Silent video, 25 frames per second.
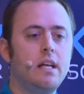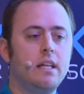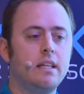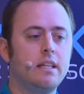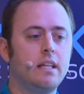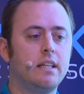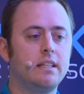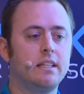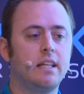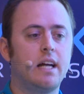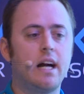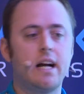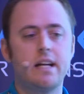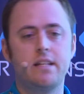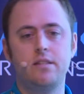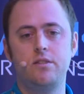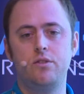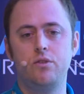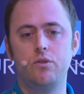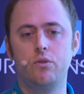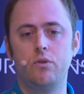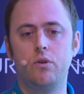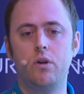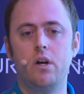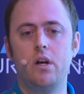that guides
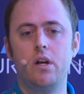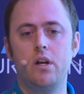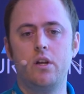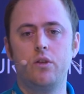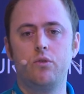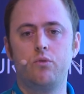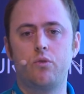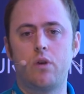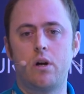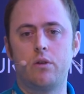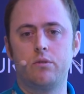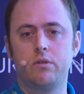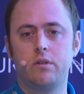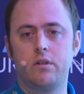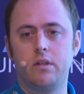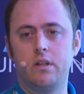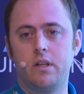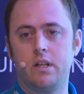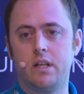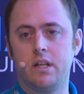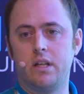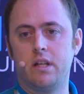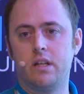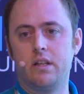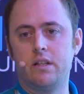you throughout
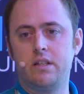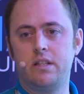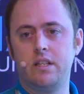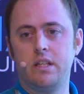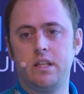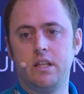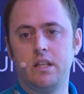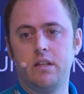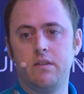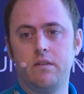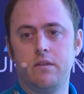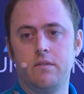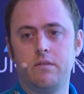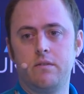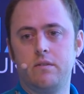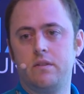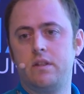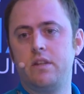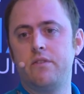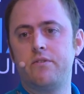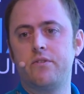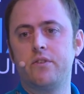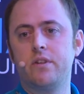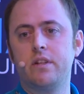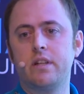the
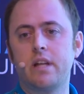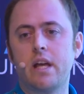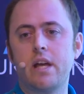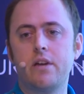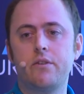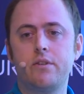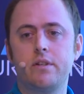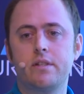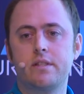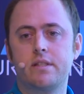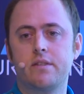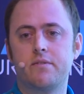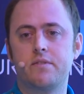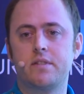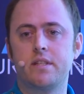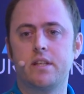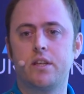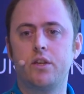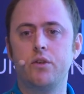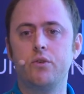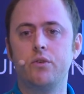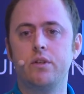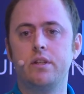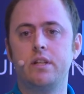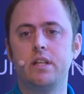different areas of
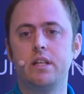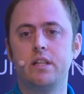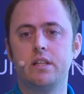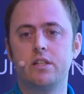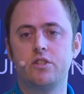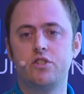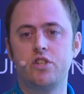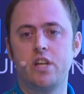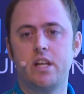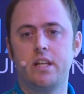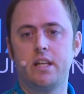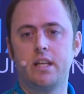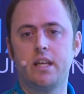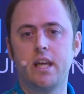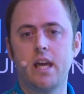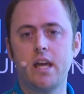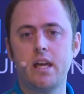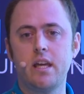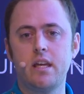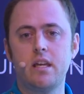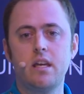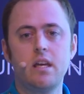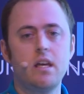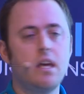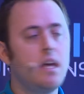security in the
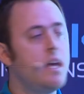JDK